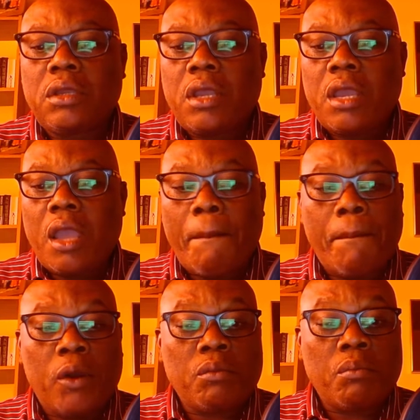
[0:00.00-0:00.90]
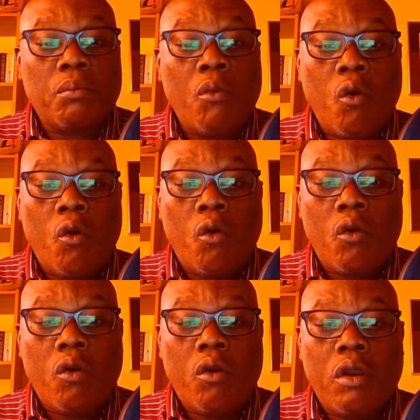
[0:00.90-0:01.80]
but more
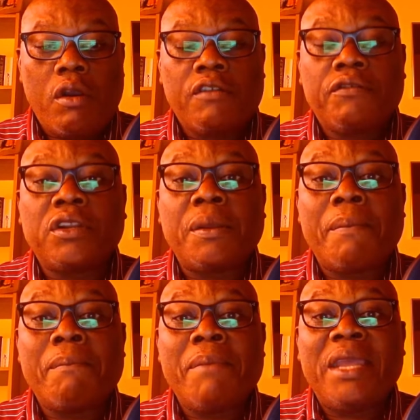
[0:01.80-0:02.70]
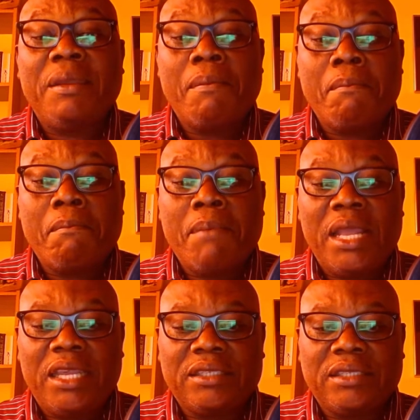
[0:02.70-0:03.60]
for the many
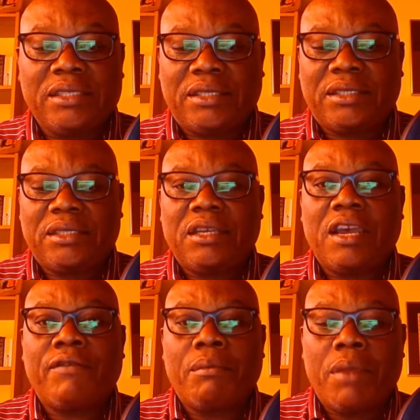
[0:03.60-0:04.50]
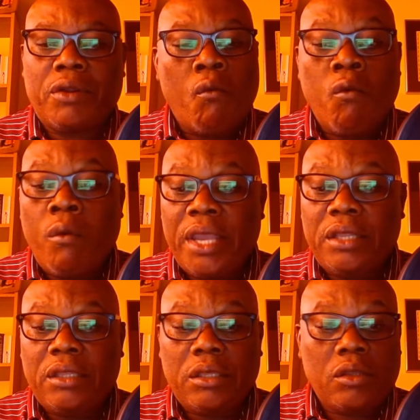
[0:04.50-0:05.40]
millions of American women
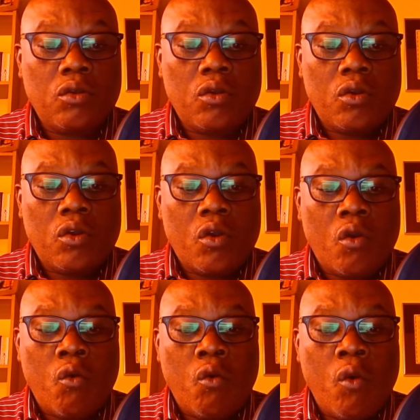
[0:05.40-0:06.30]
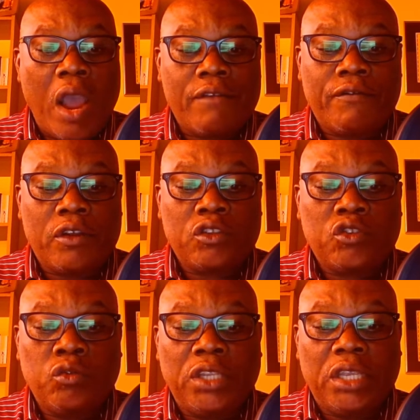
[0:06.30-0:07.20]
who have
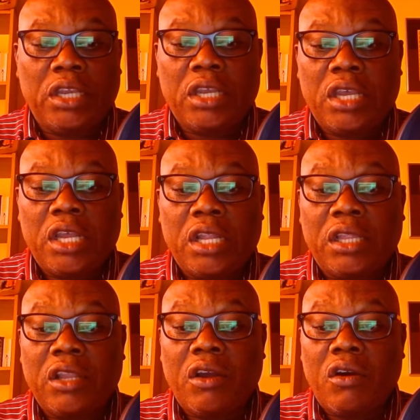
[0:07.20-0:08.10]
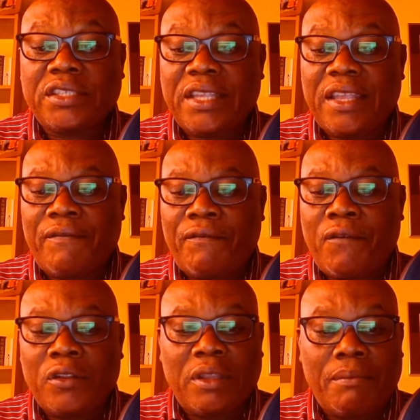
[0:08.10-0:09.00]
today lost a
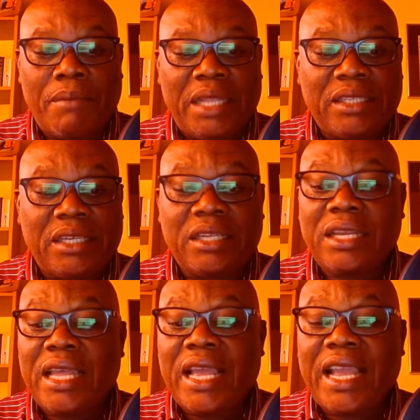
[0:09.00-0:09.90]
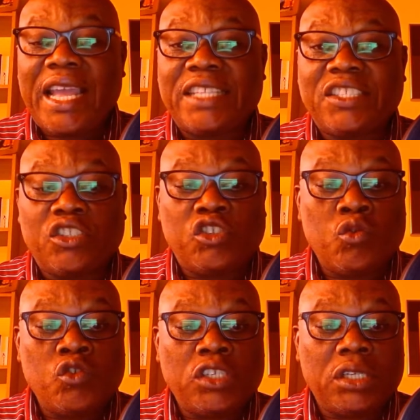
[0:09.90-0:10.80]
fundamental
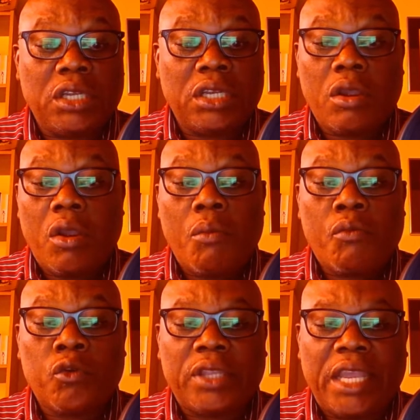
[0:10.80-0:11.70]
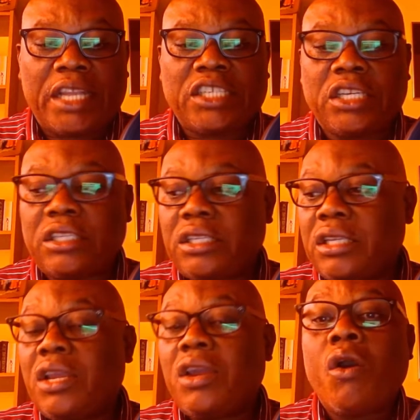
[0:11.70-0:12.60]
constitutional protection,
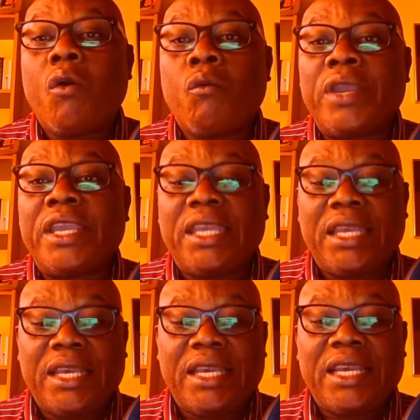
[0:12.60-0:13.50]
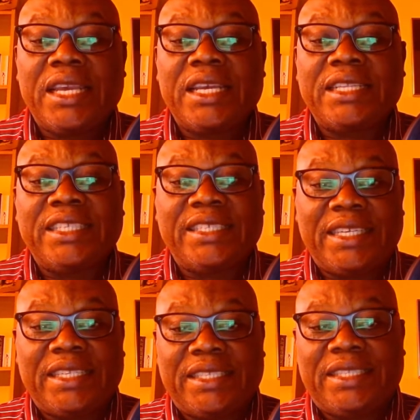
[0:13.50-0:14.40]
we
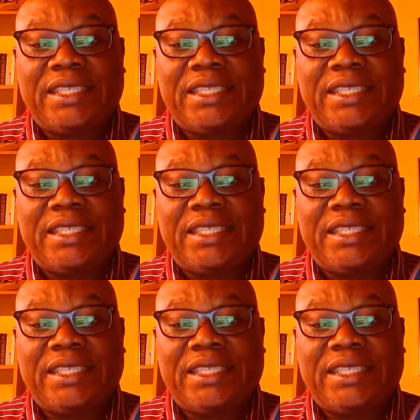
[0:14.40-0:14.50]
dissent."